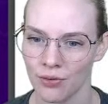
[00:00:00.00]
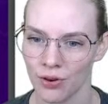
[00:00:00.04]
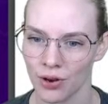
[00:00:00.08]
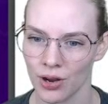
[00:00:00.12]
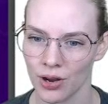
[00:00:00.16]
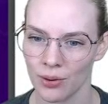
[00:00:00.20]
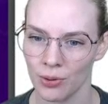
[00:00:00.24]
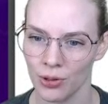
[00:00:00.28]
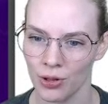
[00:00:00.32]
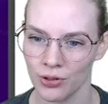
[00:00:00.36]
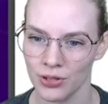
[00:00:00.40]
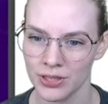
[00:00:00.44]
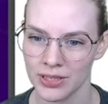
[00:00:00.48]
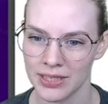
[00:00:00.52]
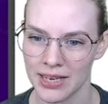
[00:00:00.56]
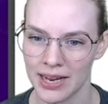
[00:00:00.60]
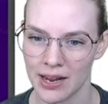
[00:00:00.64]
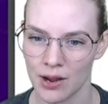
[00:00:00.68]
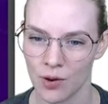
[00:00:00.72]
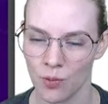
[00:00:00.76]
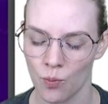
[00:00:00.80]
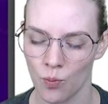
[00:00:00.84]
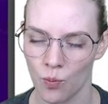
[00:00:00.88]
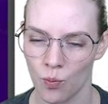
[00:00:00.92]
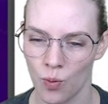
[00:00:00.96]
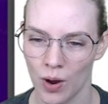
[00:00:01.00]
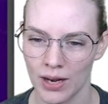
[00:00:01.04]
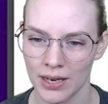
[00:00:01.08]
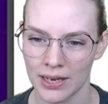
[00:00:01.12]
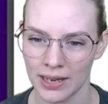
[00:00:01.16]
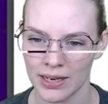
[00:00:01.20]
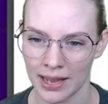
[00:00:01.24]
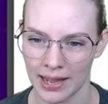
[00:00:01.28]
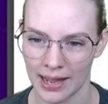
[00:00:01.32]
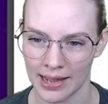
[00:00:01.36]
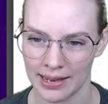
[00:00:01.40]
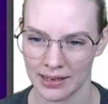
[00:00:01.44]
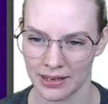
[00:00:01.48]
it will only take one
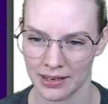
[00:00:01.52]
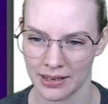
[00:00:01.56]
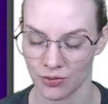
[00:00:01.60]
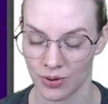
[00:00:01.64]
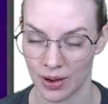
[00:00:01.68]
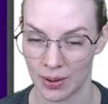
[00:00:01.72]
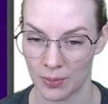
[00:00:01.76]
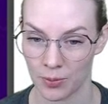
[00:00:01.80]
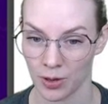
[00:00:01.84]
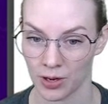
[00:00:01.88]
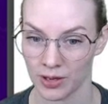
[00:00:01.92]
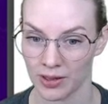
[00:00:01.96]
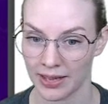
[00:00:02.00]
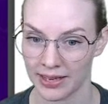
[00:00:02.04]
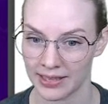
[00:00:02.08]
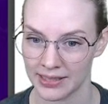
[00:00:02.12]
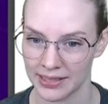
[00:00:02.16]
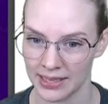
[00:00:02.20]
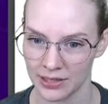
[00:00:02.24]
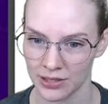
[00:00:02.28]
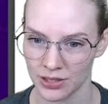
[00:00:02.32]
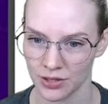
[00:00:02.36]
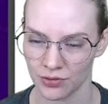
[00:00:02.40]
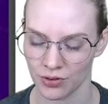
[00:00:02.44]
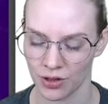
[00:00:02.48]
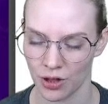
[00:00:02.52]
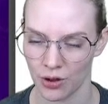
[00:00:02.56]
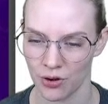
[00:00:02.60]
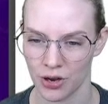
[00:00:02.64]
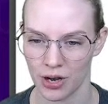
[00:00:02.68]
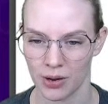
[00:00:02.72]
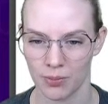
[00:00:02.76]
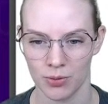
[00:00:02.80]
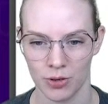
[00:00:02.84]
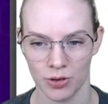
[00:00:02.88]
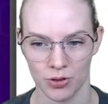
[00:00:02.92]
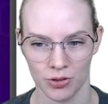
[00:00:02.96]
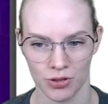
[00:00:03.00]
line in a framework like TensorFlow to
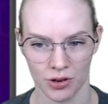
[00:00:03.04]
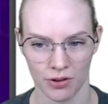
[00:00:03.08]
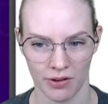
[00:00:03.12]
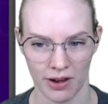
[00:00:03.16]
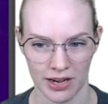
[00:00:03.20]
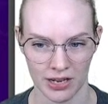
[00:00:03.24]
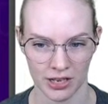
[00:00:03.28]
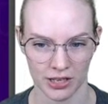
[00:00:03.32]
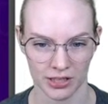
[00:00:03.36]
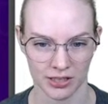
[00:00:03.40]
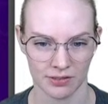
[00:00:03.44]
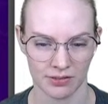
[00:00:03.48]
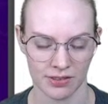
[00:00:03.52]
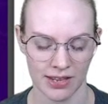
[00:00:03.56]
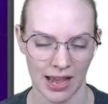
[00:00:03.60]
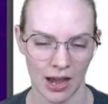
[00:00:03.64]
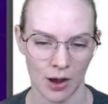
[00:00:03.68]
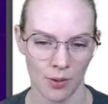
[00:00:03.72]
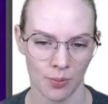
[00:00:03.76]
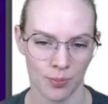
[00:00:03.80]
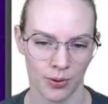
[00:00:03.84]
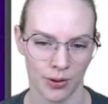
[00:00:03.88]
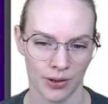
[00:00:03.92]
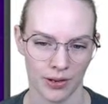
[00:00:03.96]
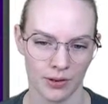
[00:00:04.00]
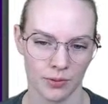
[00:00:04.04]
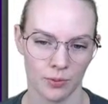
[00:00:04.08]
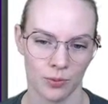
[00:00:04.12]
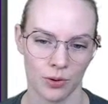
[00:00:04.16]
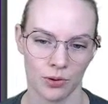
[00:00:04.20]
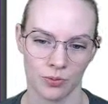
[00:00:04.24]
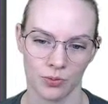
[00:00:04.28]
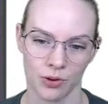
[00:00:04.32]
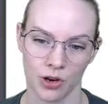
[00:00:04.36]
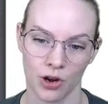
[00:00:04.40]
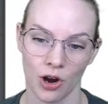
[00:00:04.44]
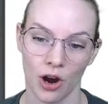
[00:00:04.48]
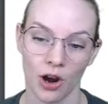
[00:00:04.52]
compute the gradient of the output
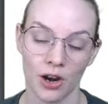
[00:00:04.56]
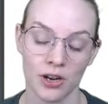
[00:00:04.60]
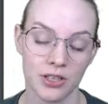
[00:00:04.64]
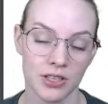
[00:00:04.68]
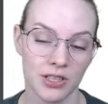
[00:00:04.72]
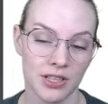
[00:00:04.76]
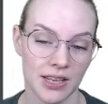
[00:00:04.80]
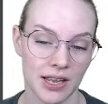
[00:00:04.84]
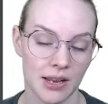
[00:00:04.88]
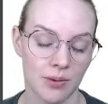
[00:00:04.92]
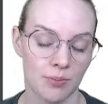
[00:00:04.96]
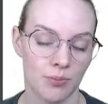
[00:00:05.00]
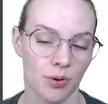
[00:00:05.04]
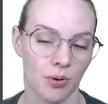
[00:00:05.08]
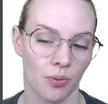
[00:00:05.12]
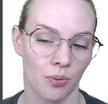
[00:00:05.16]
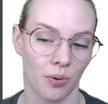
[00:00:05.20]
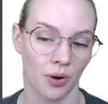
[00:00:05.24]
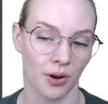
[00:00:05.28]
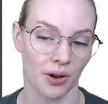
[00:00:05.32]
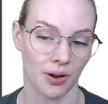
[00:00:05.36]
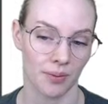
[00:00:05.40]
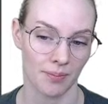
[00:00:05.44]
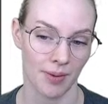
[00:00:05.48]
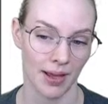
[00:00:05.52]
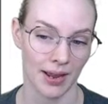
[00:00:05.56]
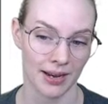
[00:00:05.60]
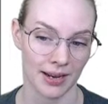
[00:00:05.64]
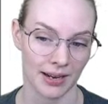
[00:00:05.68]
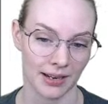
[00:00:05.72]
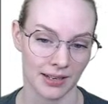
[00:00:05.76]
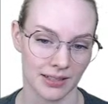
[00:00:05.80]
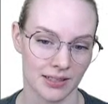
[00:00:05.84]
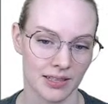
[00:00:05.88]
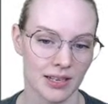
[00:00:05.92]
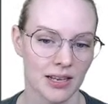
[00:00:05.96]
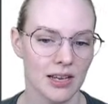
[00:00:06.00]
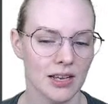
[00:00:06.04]
with regard to the input word
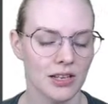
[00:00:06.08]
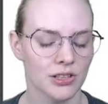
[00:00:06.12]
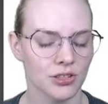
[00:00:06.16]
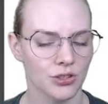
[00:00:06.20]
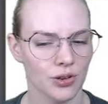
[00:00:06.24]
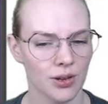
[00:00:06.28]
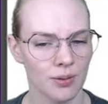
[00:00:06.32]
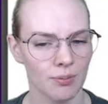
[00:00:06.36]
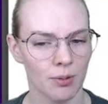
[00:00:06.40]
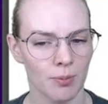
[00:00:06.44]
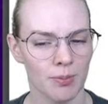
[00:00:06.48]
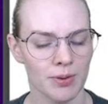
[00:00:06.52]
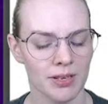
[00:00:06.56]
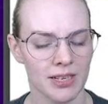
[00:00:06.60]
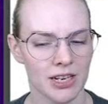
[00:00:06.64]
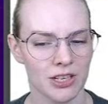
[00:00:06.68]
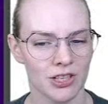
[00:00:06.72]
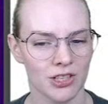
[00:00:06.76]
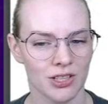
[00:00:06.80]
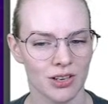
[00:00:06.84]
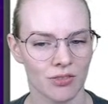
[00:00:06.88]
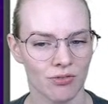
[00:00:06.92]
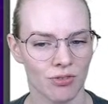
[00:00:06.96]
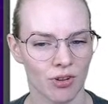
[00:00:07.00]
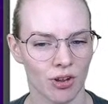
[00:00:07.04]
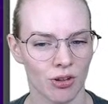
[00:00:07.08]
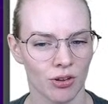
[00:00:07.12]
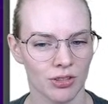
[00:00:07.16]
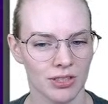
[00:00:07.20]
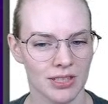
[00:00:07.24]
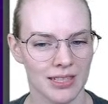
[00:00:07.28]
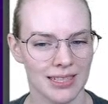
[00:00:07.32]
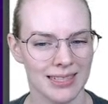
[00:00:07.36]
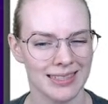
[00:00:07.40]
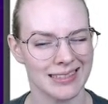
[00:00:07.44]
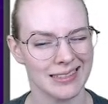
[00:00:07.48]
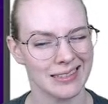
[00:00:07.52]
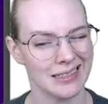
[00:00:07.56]
embeddings, so implementation
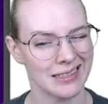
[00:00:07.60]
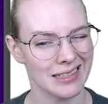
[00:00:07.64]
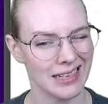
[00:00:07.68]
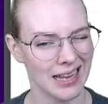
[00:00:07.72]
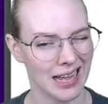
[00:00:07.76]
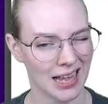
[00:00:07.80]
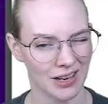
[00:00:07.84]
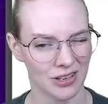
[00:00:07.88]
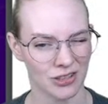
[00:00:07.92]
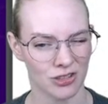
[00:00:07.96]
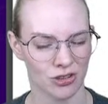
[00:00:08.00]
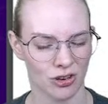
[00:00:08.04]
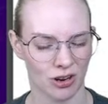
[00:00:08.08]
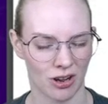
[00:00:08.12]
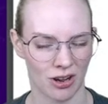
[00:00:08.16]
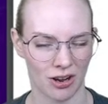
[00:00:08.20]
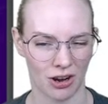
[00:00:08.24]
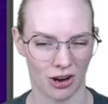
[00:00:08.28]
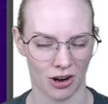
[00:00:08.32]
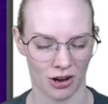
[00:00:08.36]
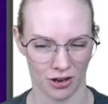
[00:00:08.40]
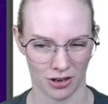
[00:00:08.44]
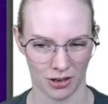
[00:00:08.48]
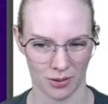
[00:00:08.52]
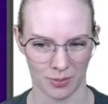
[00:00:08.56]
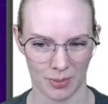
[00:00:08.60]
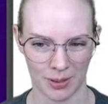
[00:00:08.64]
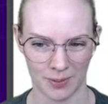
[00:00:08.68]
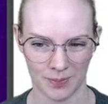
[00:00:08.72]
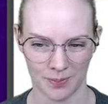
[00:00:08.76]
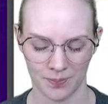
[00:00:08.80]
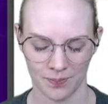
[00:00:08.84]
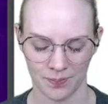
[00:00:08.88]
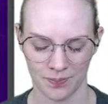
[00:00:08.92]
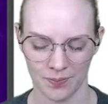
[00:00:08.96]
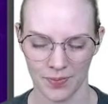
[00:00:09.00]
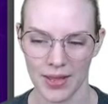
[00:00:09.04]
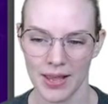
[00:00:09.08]
difficulty is not a strong argument.
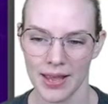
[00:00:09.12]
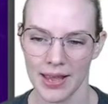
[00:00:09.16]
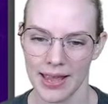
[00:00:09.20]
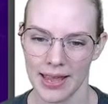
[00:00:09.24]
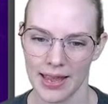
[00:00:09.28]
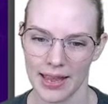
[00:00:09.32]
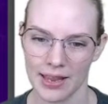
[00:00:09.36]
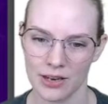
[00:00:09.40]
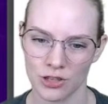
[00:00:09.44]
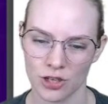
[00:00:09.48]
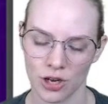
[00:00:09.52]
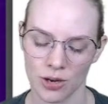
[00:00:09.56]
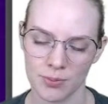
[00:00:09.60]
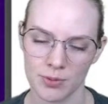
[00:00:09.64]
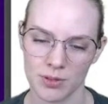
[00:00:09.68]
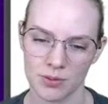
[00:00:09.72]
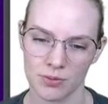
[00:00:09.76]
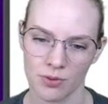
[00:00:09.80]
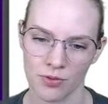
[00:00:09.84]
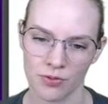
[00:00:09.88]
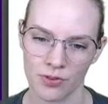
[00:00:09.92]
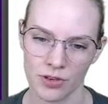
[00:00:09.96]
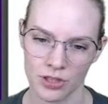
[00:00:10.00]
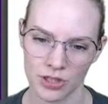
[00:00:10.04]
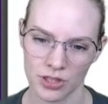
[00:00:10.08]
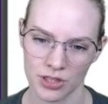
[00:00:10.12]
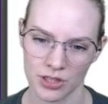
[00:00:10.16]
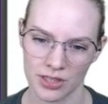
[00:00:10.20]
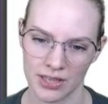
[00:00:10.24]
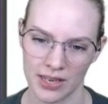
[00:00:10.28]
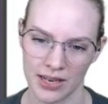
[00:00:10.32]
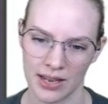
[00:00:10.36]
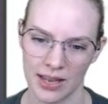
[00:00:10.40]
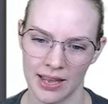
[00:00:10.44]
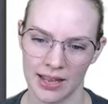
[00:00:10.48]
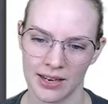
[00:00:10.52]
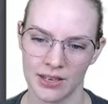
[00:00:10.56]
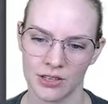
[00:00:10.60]
In terms of
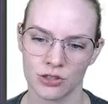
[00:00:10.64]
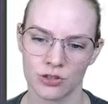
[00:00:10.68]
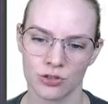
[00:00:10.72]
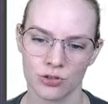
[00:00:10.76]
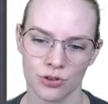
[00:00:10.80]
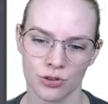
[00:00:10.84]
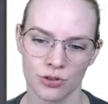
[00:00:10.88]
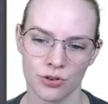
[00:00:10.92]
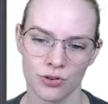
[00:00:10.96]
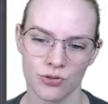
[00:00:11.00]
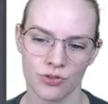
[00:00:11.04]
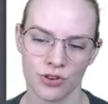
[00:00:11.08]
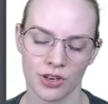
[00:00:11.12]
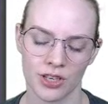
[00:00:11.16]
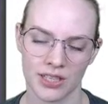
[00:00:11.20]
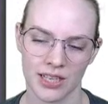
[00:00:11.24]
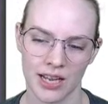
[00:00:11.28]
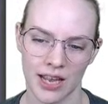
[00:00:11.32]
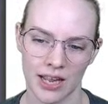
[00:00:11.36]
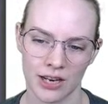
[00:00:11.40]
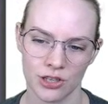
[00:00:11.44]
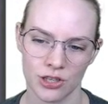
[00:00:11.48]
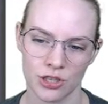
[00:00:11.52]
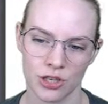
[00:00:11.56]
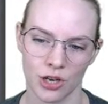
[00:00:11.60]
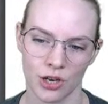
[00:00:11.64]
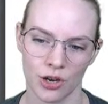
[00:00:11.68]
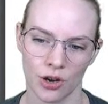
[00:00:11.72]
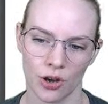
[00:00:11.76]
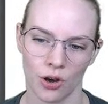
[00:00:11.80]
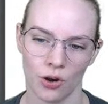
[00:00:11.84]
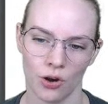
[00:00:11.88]
efficiency, it is true for attention